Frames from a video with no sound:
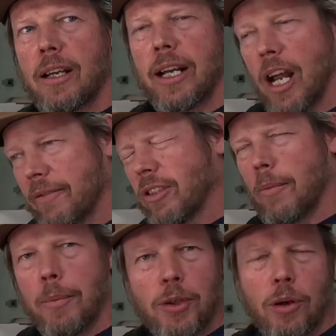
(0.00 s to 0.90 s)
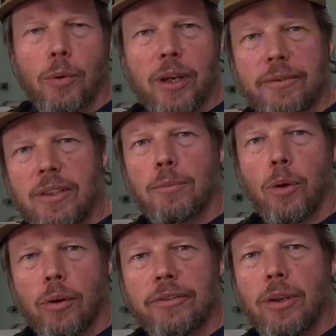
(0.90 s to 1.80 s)
And over time, I'm sure we'll get some
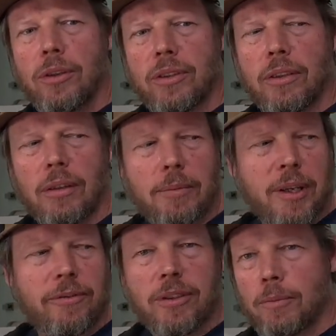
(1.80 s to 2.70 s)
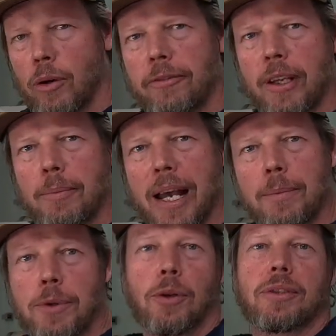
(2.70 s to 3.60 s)
more reviews and give you some more feedback.
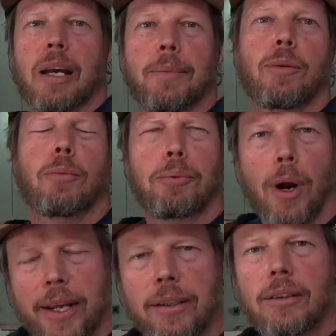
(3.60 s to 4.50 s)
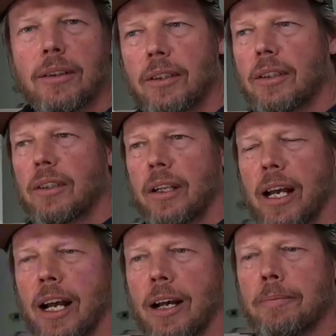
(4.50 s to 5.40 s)
I'm sure something will break
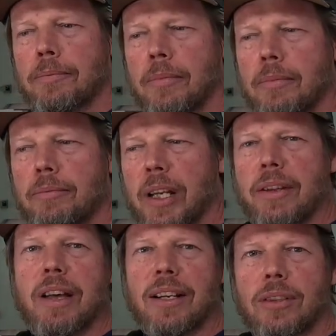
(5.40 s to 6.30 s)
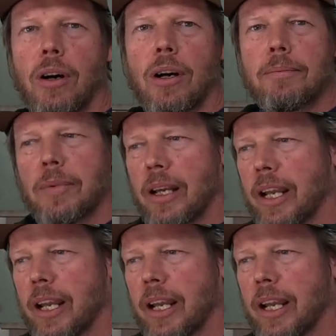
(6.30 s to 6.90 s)
in that time.